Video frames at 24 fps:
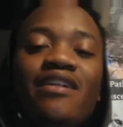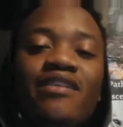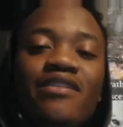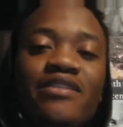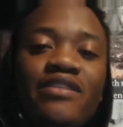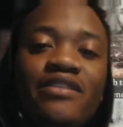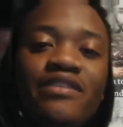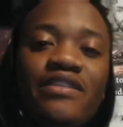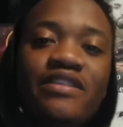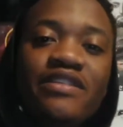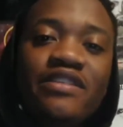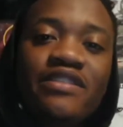
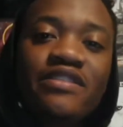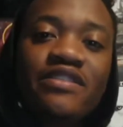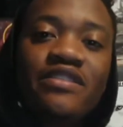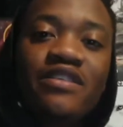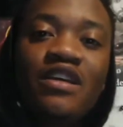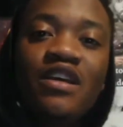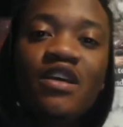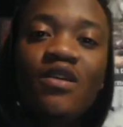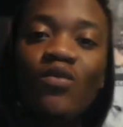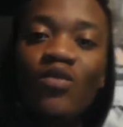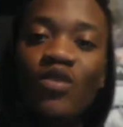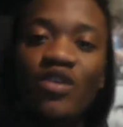calculus
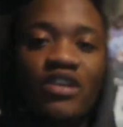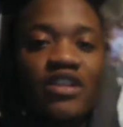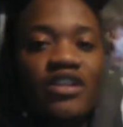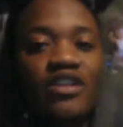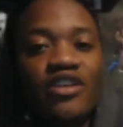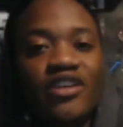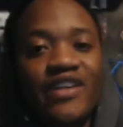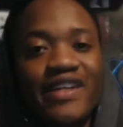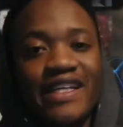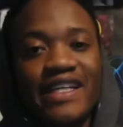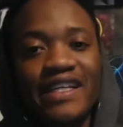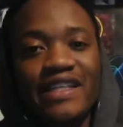would
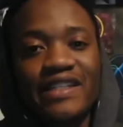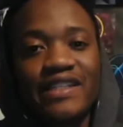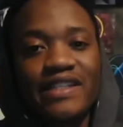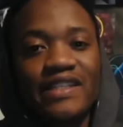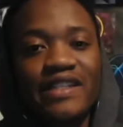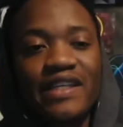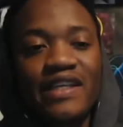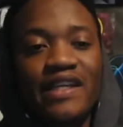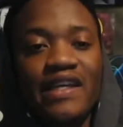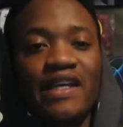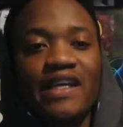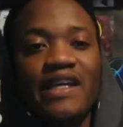
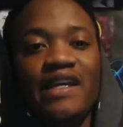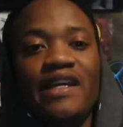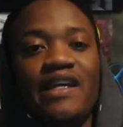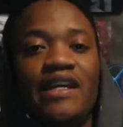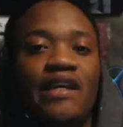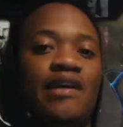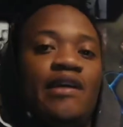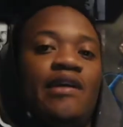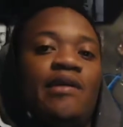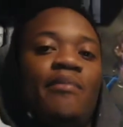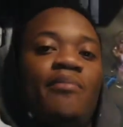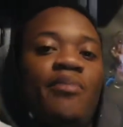increase.
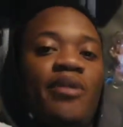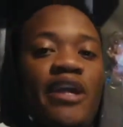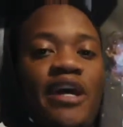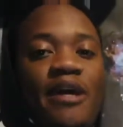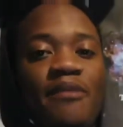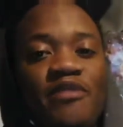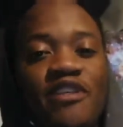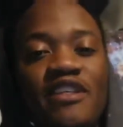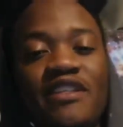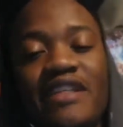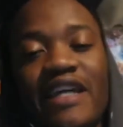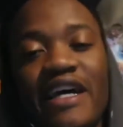
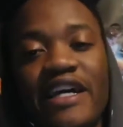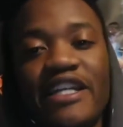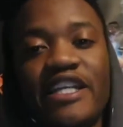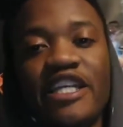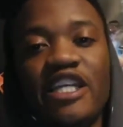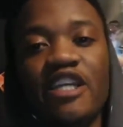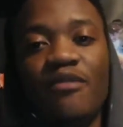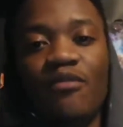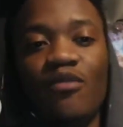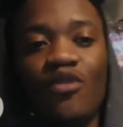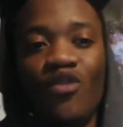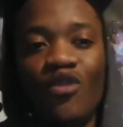Perhaps
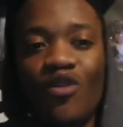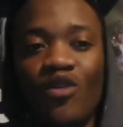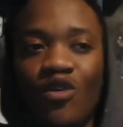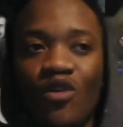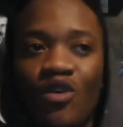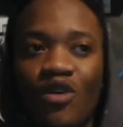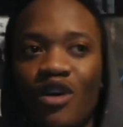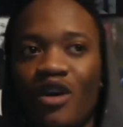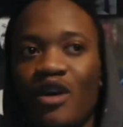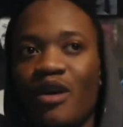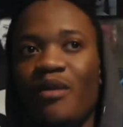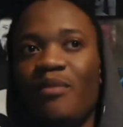studying more,
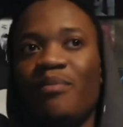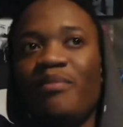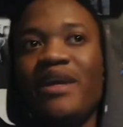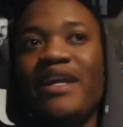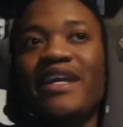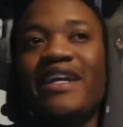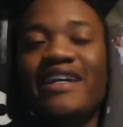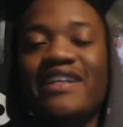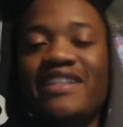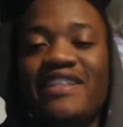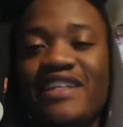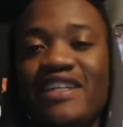
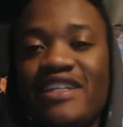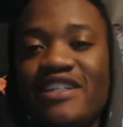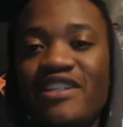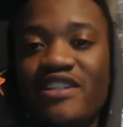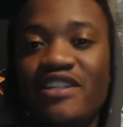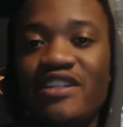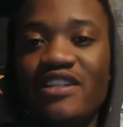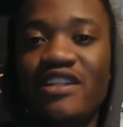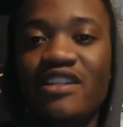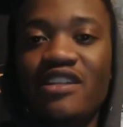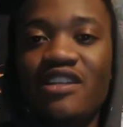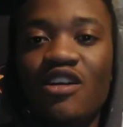paying
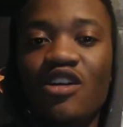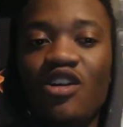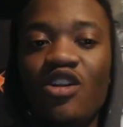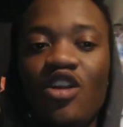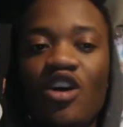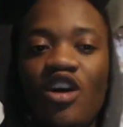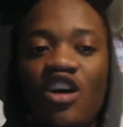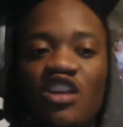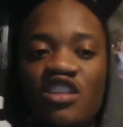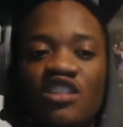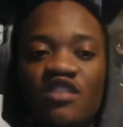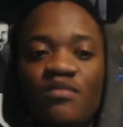attention in the
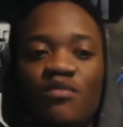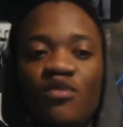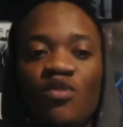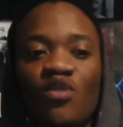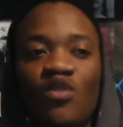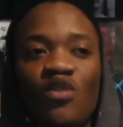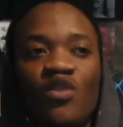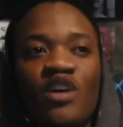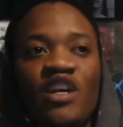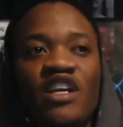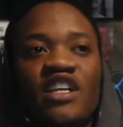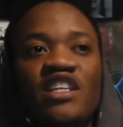class
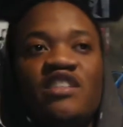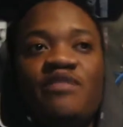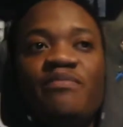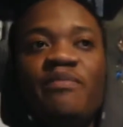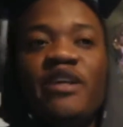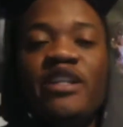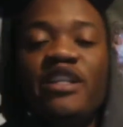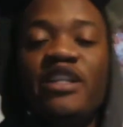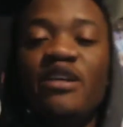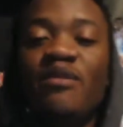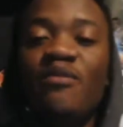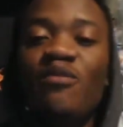more,
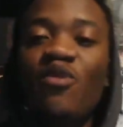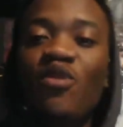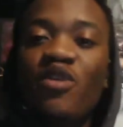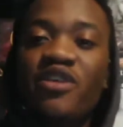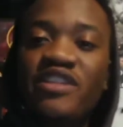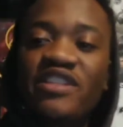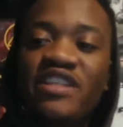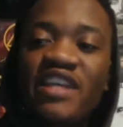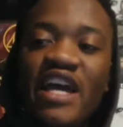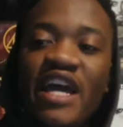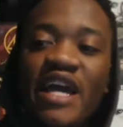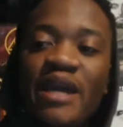spending
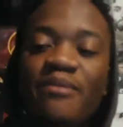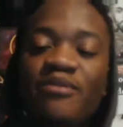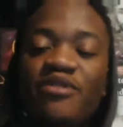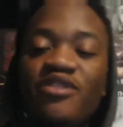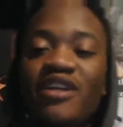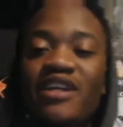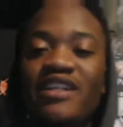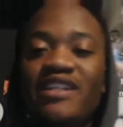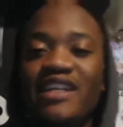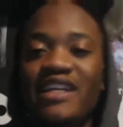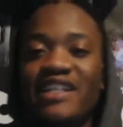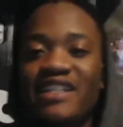more time
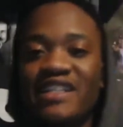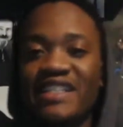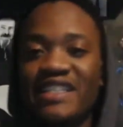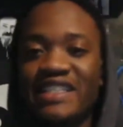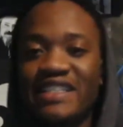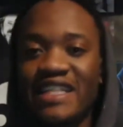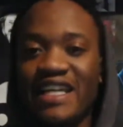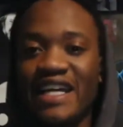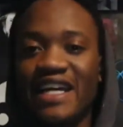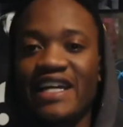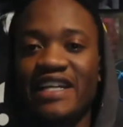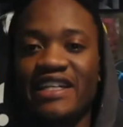trying to
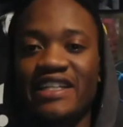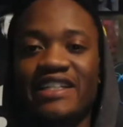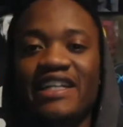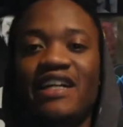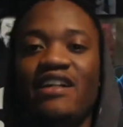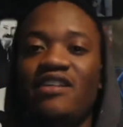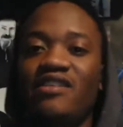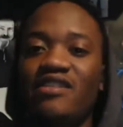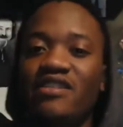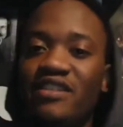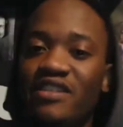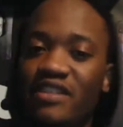understand
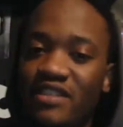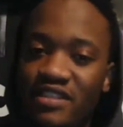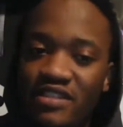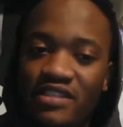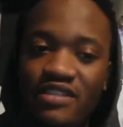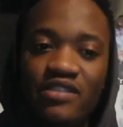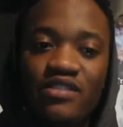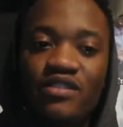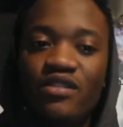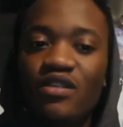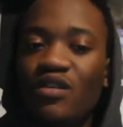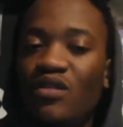
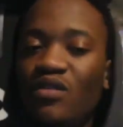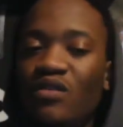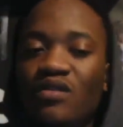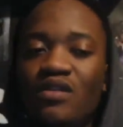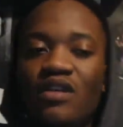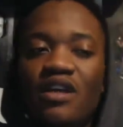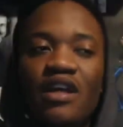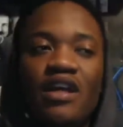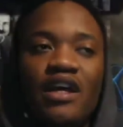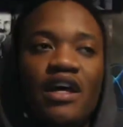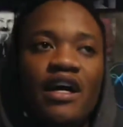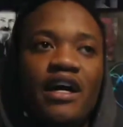calculus, you know.
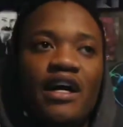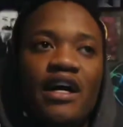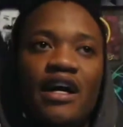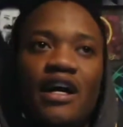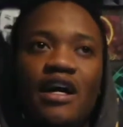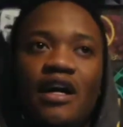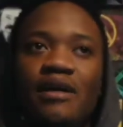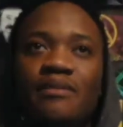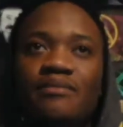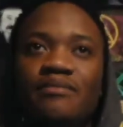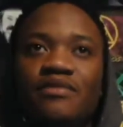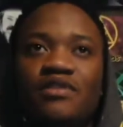
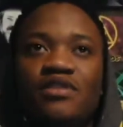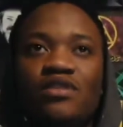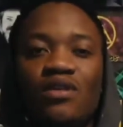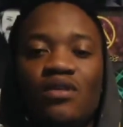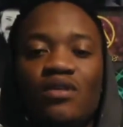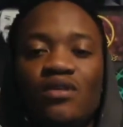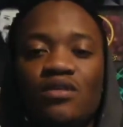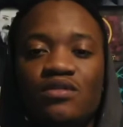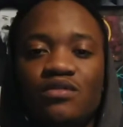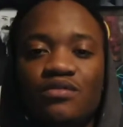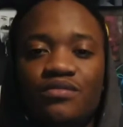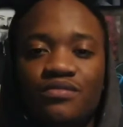
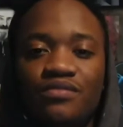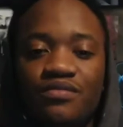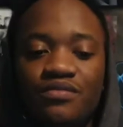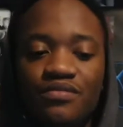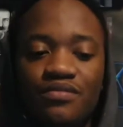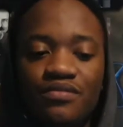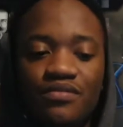So